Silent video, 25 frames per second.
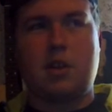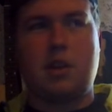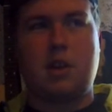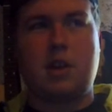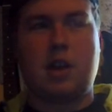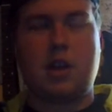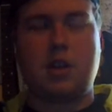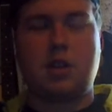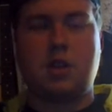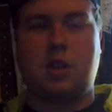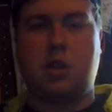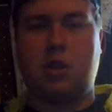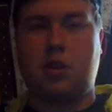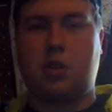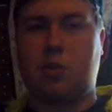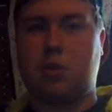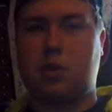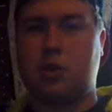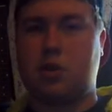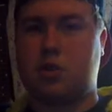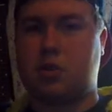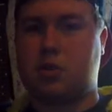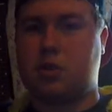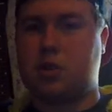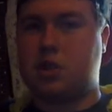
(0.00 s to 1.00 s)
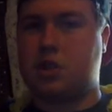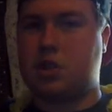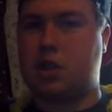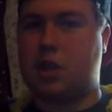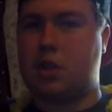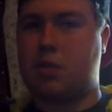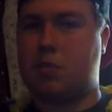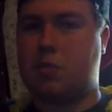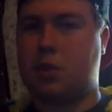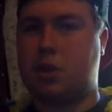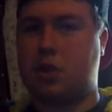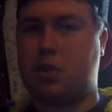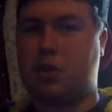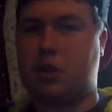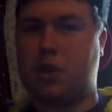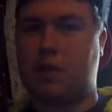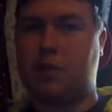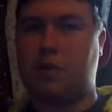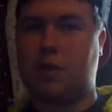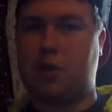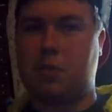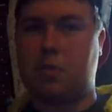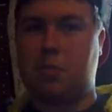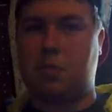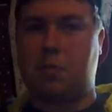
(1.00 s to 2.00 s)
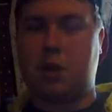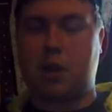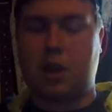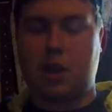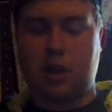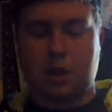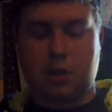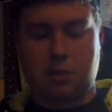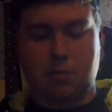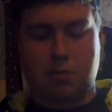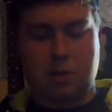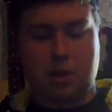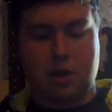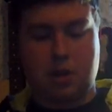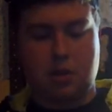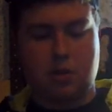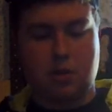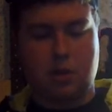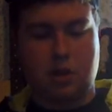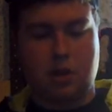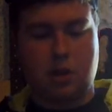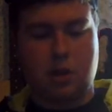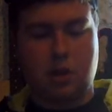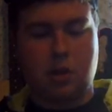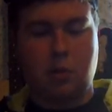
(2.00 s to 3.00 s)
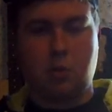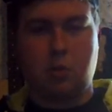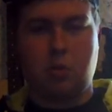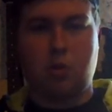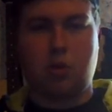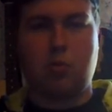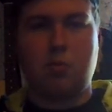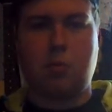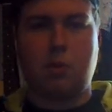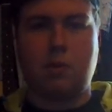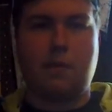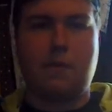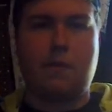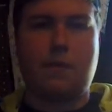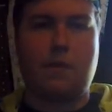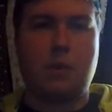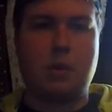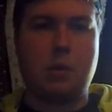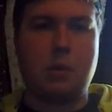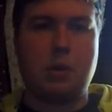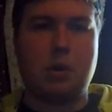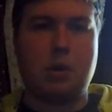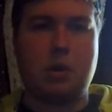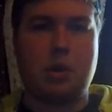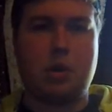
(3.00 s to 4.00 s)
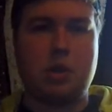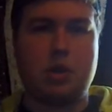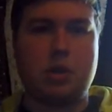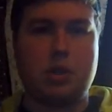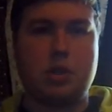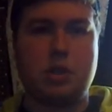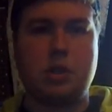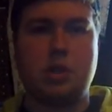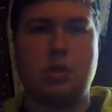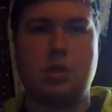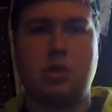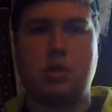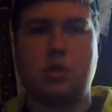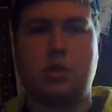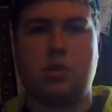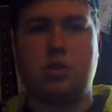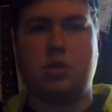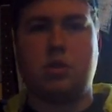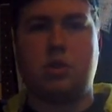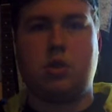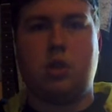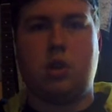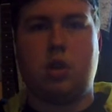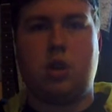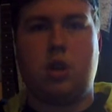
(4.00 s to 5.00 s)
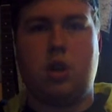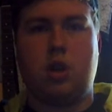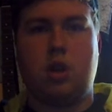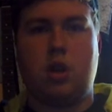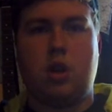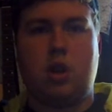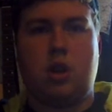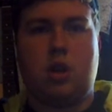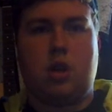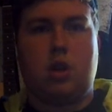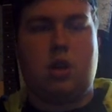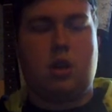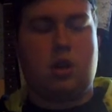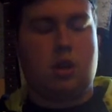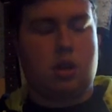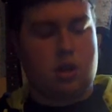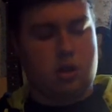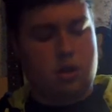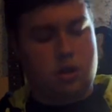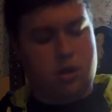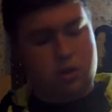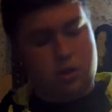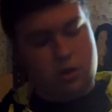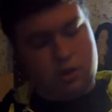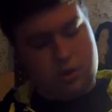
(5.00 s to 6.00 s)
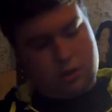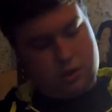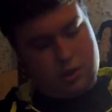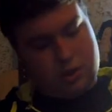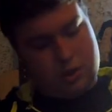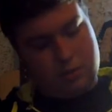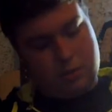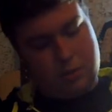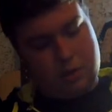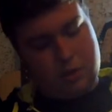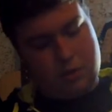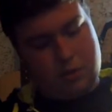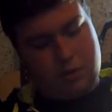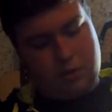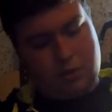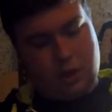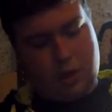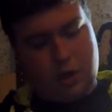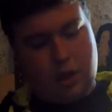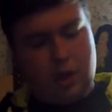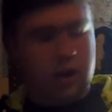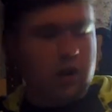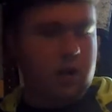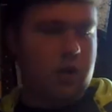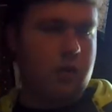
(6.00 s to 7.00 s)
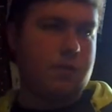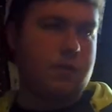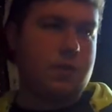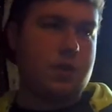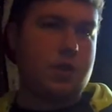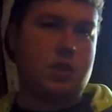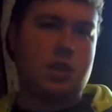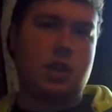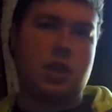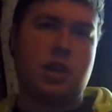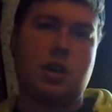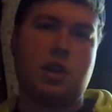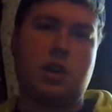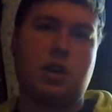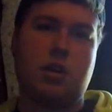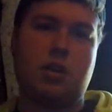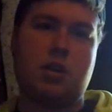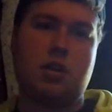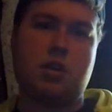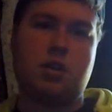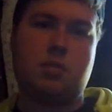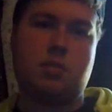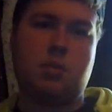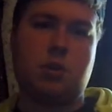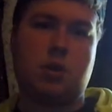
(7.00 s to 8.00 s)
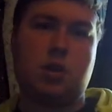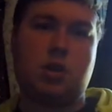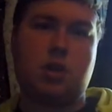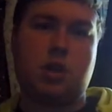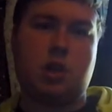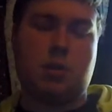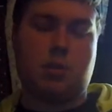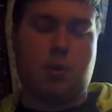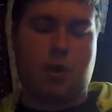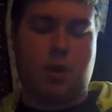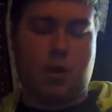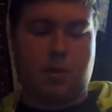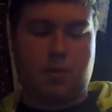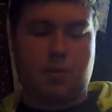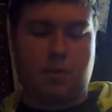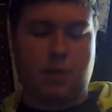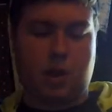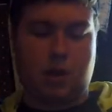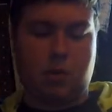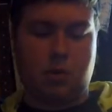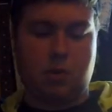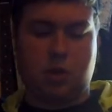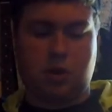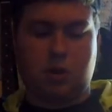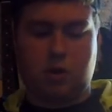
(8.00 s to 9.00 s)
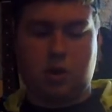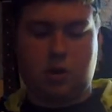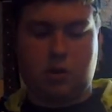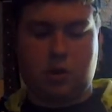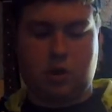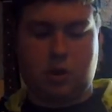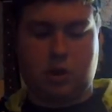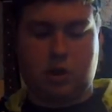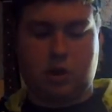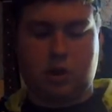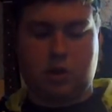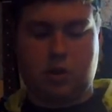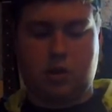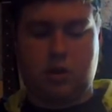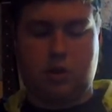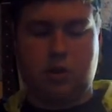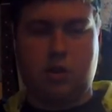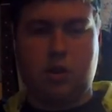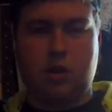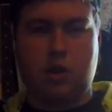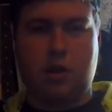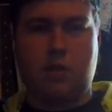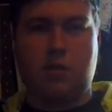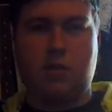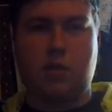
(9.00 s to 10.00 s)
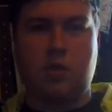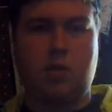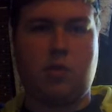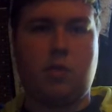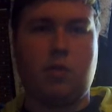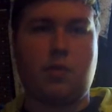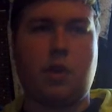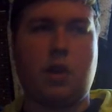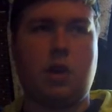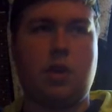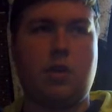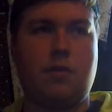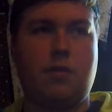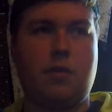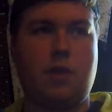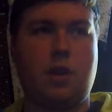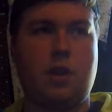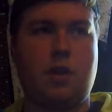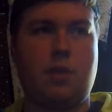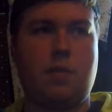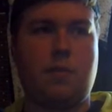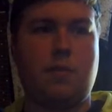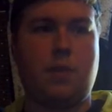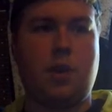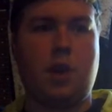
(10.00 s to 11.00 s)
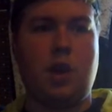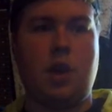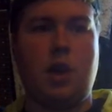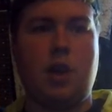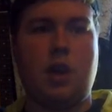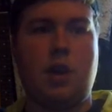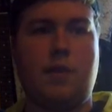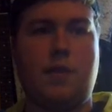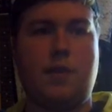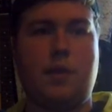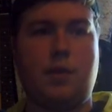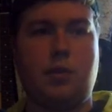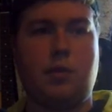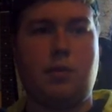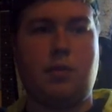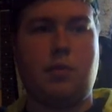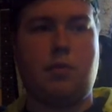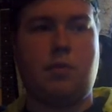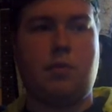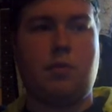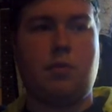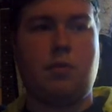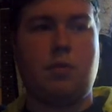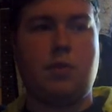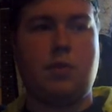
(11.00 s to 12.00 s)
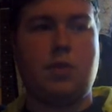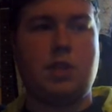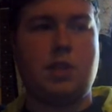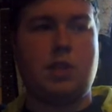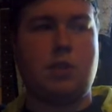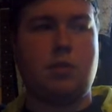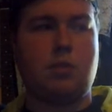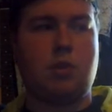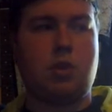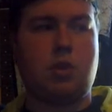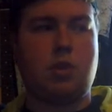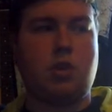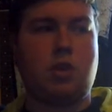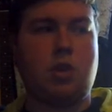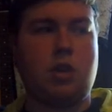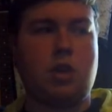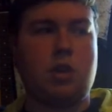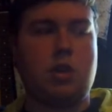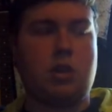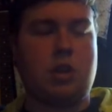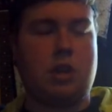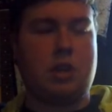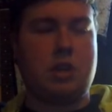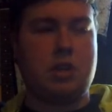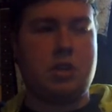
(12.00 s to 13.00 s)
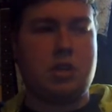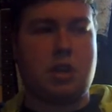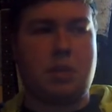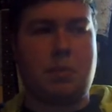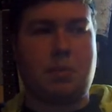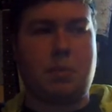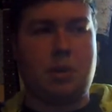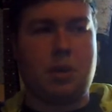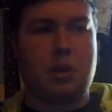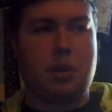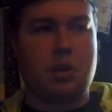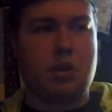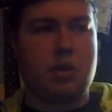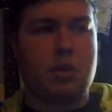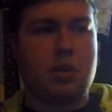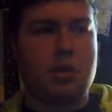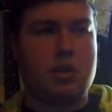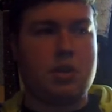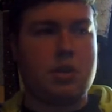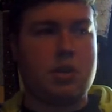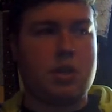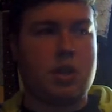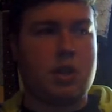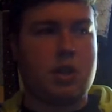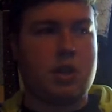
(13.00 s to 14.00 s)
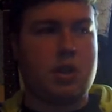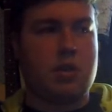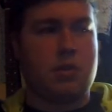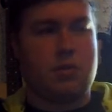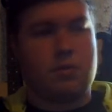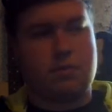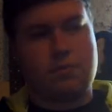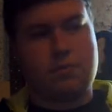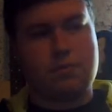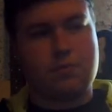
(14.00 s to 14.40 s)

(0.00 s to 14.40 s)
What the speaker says: not to the original state, but they're definitely back and better than they were before. So, I mean, $10, pretty cheap album. I would go out and get it if you're a fan of them. If you didn't really like the last couple years, then